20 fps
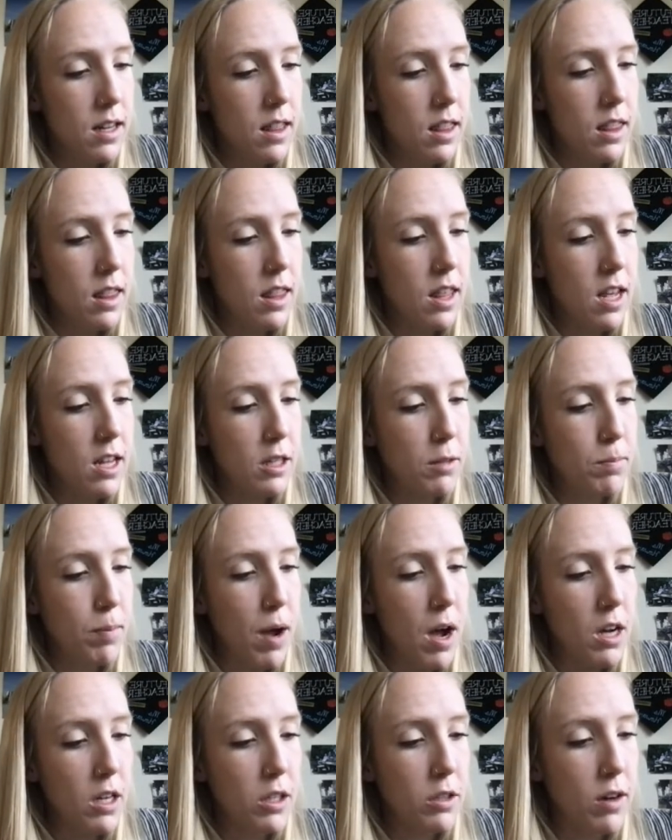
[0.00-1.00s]
this
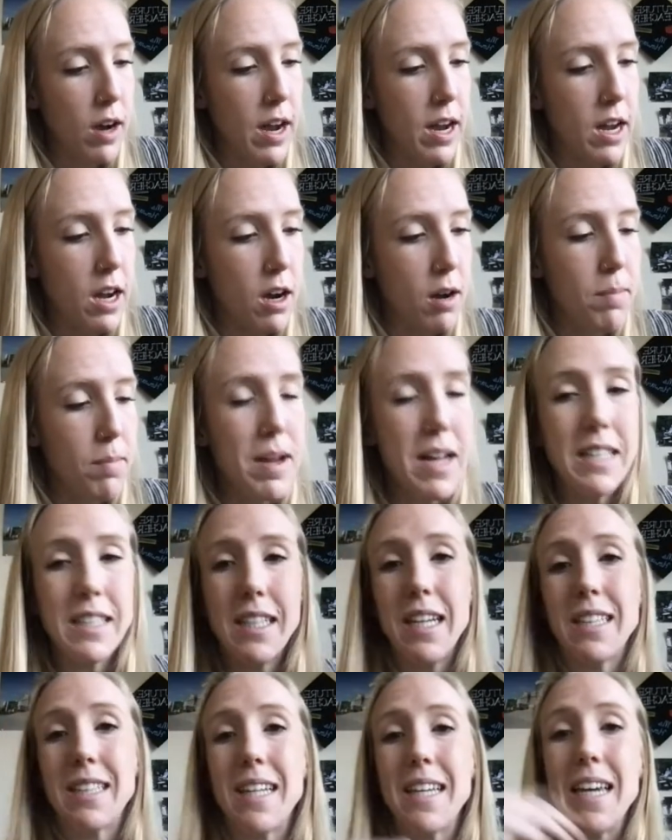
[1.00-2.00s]
box right here means
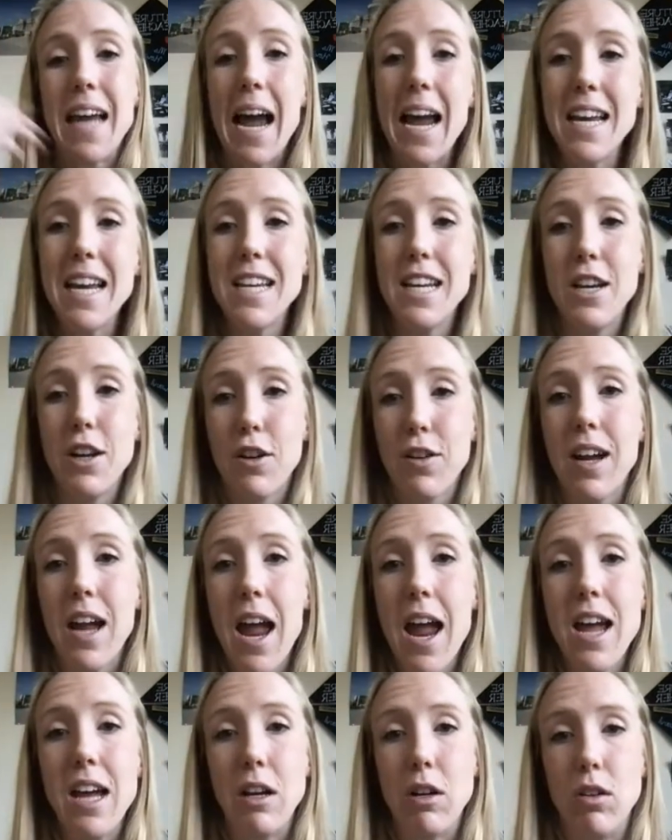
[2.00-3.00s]
that it's 90-degree
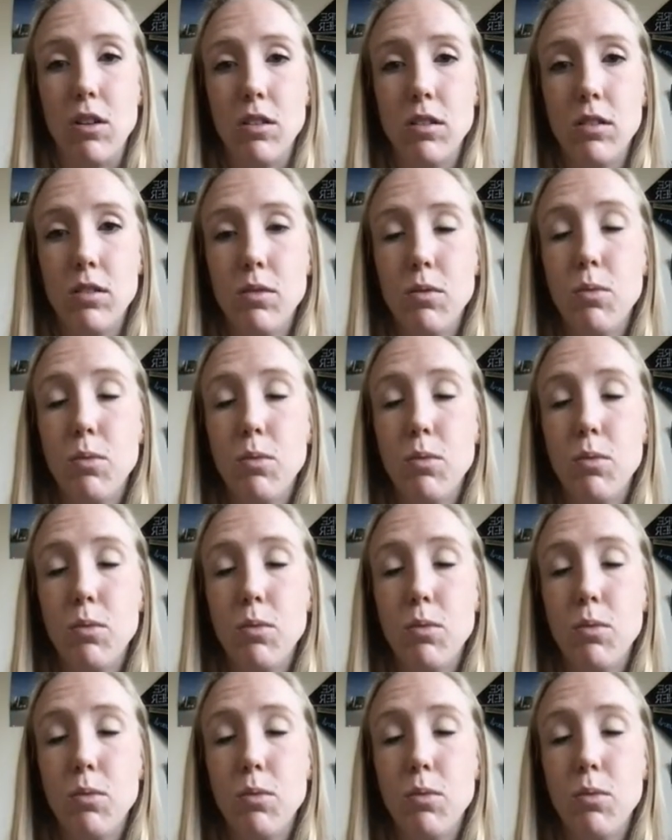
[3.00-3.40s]
angle.